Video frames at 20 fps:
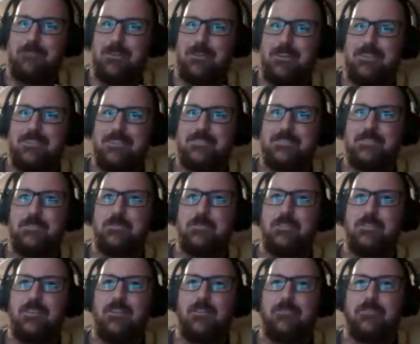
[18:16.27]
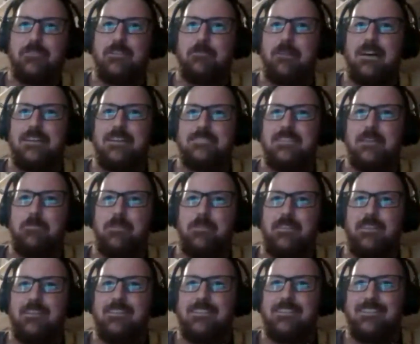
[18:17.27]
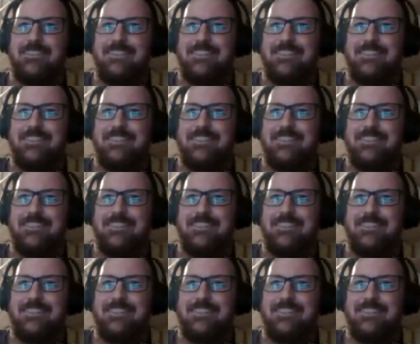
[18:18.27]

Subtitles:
It's too good enough to pass up, I think.